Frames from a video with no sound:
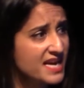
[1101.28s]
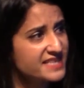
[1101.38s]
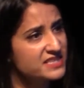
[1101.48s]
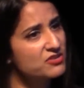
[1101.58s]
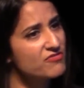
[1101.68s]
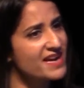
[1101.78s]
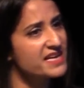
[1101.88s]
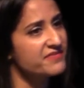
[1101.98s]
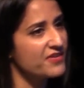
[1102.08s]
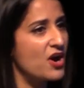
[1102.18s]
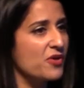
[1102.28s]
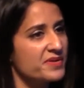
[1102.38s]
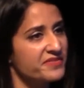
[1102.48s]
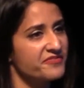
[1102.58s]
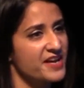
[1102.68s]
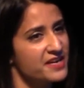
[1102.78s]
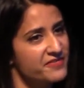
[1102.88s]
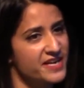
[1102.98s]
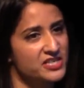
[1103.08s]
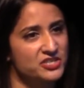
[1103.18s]
It's a great environment for
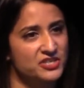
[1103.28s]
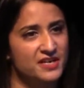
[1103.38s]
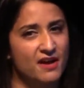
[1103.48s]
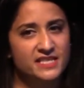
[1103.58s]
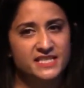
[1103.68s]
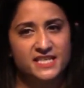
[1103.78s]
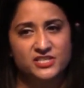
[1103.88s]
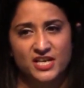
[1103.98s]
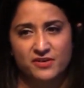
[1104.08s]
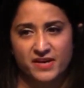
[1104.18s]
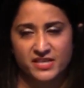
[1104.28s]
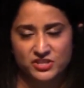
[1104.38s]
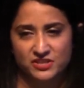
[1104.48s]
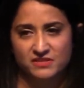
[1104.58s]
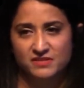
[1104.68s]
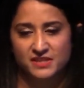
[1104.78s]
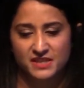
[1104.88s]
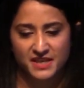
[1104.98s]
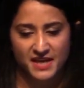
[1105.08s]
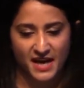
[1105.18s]
innovation and idea generation.
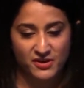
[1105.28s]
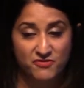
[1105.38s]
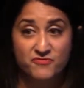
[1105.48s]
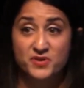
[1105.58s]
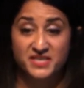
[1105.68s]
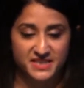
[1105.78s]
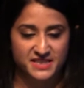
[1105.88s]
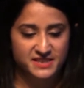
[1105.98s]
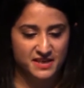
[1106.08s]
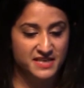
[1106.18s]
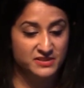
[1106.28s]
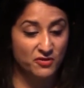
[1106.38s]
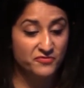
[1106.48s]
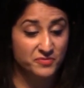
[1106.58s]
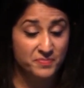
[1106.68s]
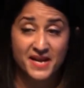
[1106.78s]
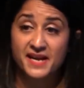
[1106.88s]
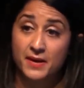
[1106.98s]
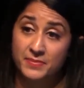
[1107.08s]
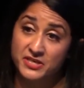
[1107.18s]
And your voice is often
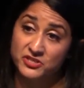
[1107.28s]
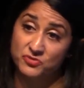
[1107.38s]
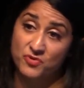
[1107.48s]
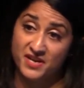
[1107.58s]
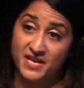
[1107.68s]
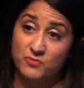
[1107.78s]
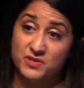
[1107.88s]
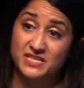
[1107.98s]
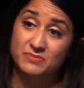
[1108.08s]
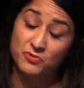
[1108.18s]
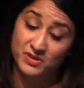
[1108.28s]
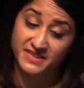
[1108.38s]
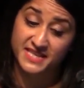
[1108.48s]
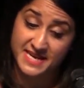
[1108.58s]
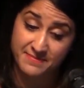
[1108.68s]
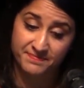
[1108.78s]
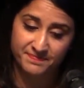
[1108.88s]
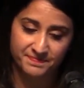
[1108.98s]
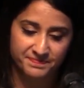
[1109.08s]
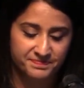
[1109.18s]
bigger because you're working with a smaller team.
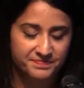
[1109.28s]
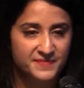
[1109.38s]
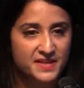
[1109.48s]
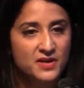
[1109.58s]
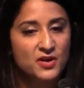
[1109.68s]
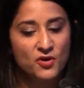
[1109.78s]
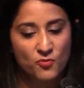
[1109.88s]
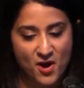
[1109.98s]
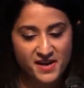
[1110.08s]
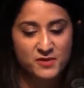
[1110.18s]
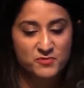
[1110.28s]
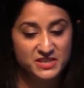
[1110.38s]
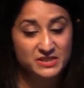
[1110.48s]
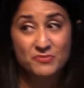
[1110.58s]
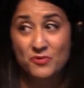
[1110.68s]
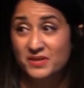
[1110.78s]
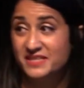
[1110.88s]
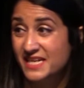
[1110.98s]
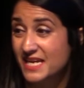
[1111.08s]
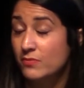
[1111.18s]
Working with a smaller
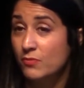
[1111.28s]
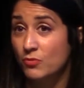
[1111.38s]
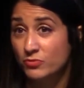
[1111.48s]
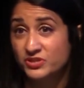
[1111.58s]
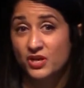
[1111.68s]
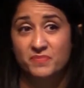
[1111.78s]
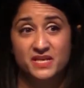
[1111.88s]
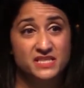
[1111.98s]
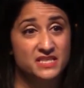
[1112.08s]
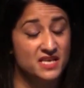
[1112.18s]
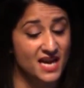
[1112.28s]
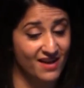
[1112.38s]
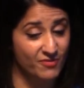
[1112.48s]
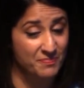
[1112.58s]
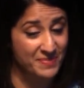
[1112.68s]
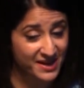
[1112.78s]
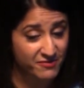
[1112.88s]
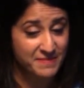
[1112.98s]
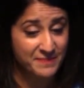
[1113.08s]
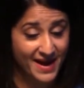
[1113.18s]
team also means that you have a
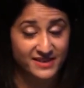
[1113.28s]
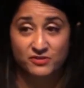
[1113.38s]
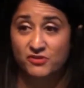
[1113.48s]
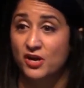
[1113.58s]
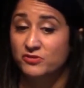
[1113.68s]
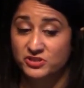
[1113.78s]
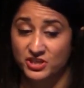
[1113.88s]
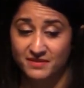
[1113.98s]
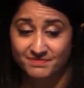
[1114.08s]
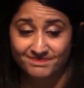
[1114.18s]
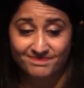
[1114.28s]
bigger impact on culture.